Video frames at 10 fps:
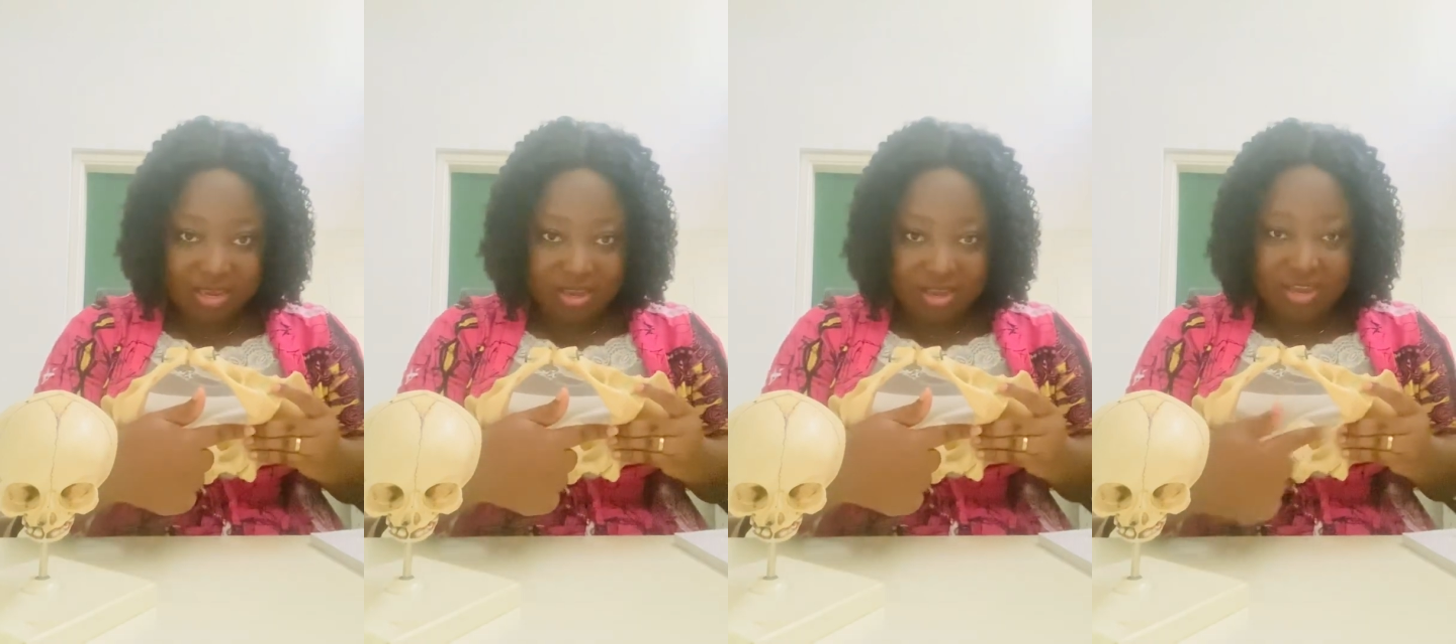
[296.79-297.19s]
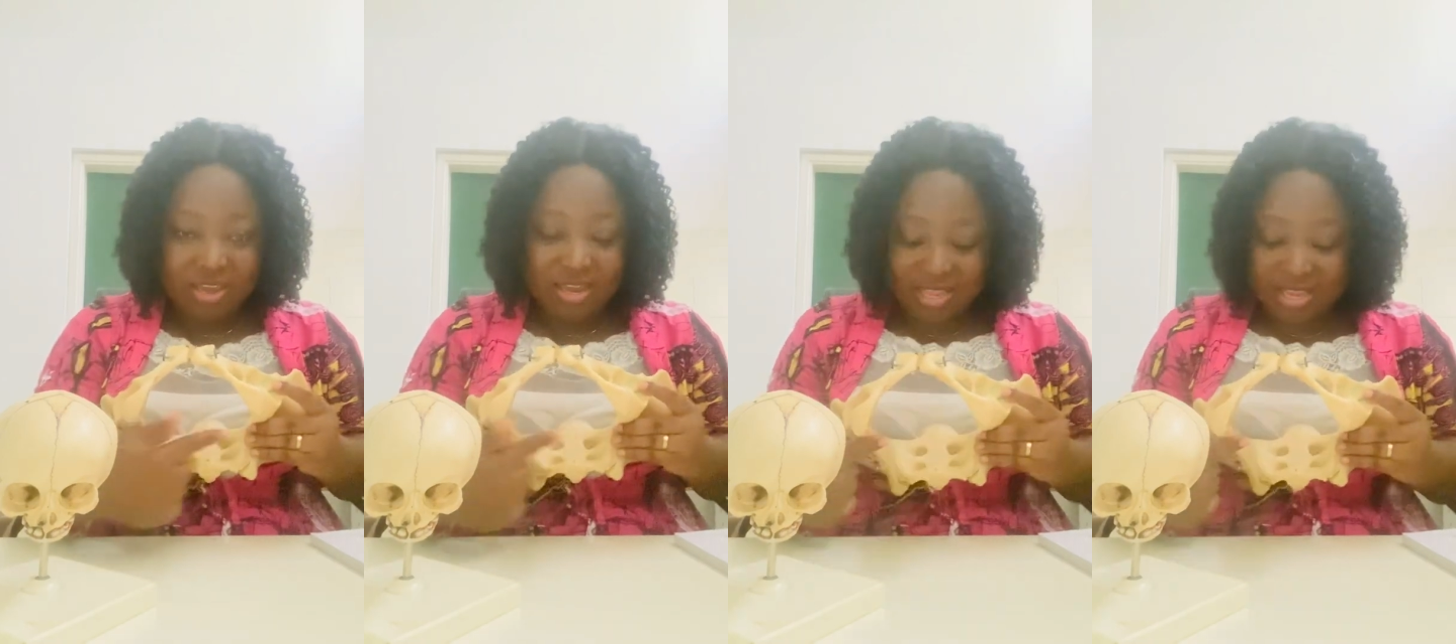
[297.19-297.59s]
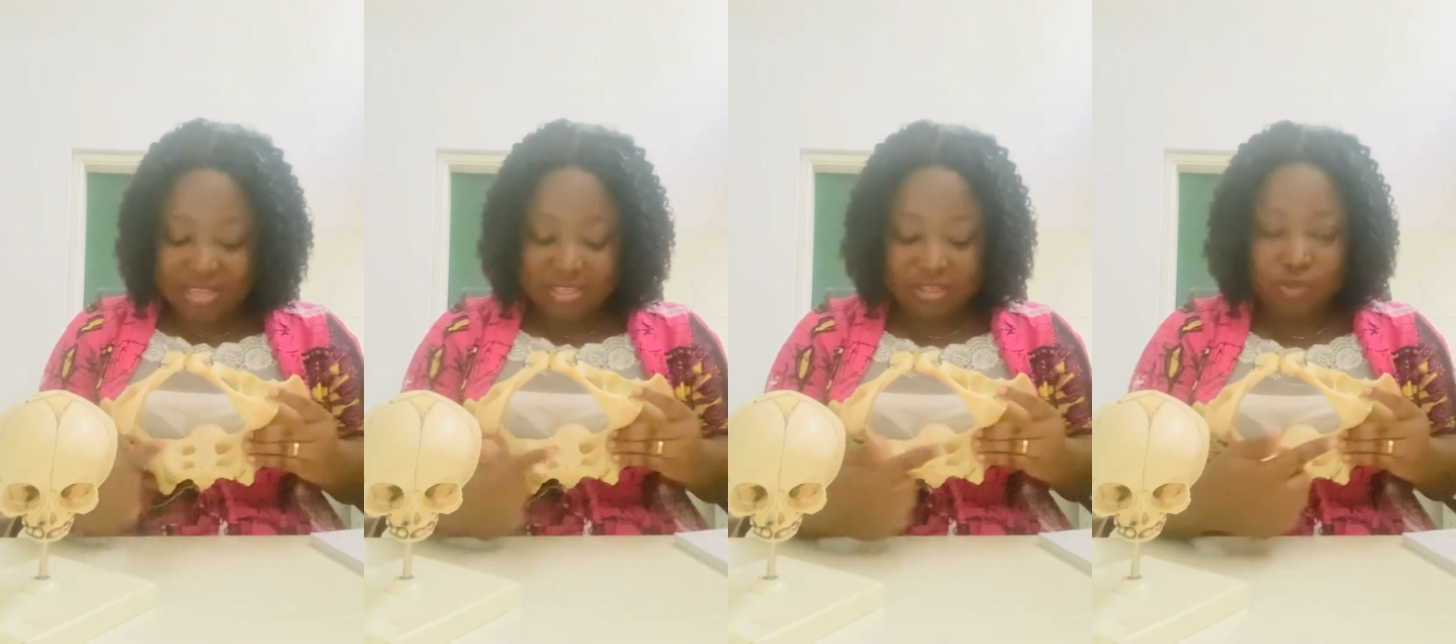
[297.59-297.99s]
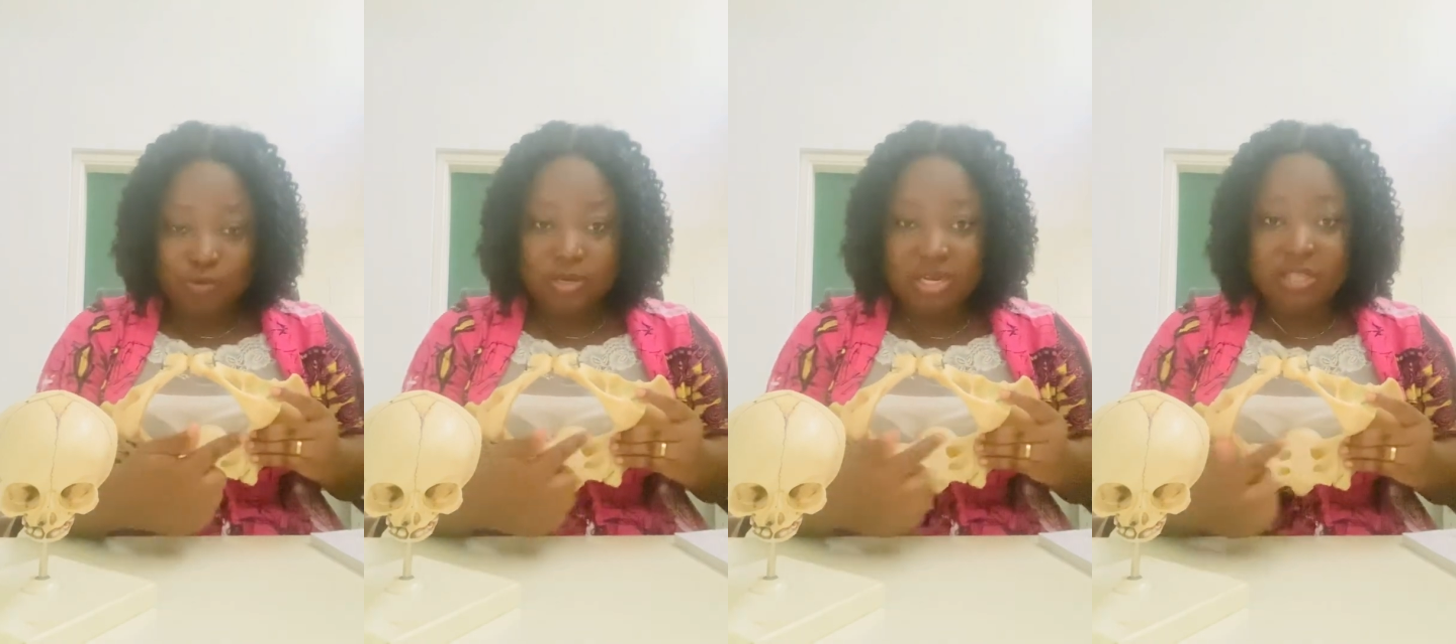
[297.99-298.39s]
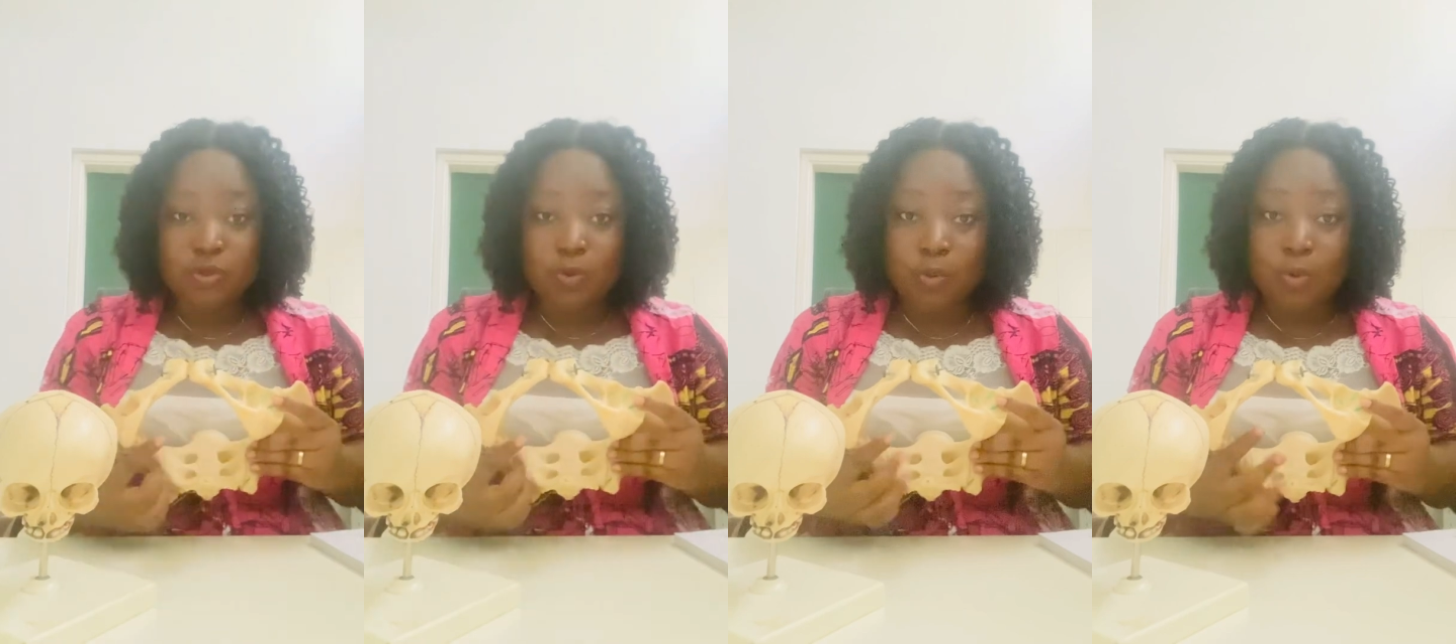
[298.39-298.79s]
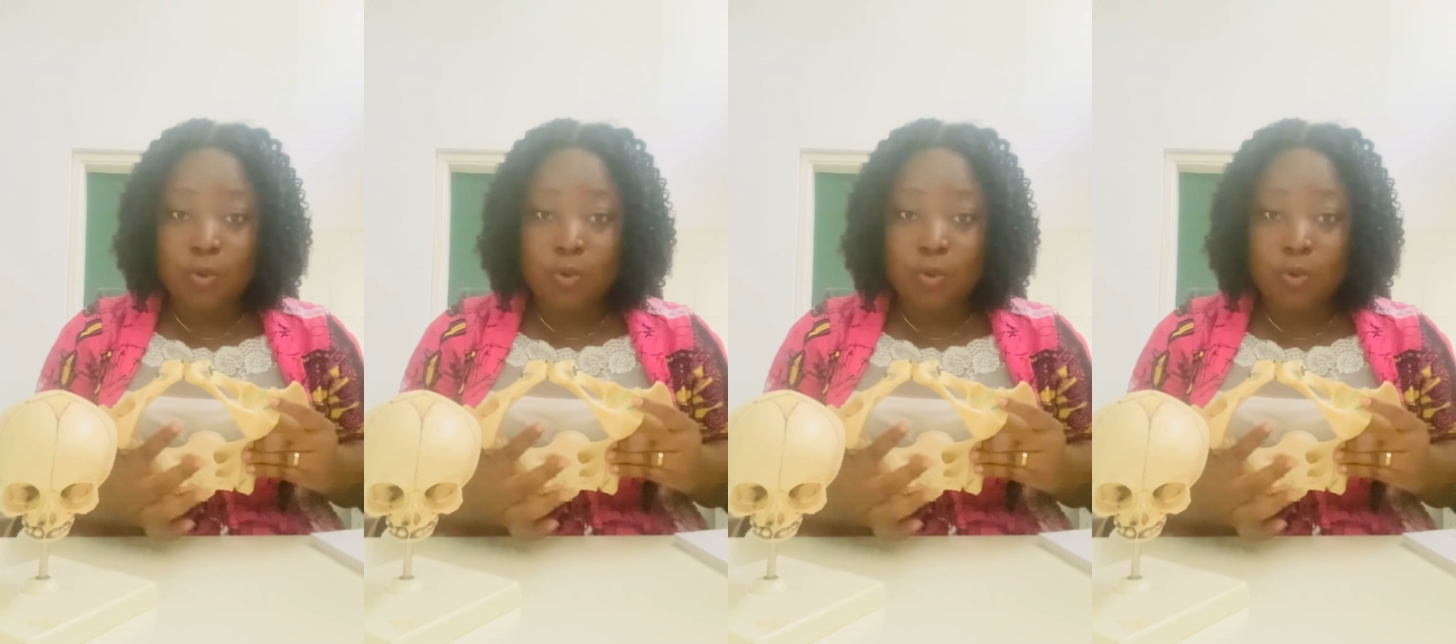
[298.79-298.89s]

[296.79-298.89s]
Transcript: and then you get your